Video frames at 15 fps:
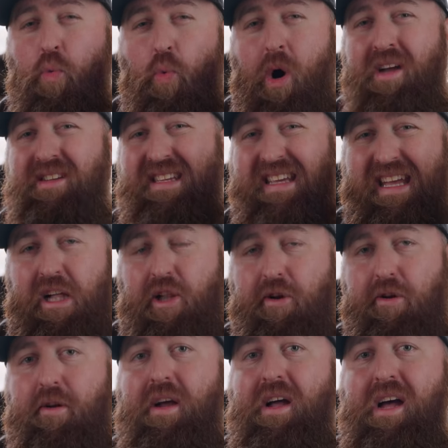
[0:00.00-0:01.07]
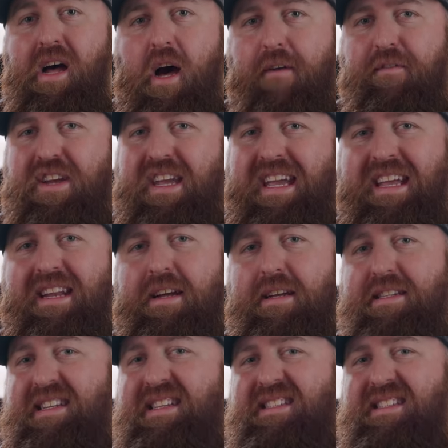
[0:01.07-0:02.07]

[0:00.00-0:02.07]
one killer of Akitas.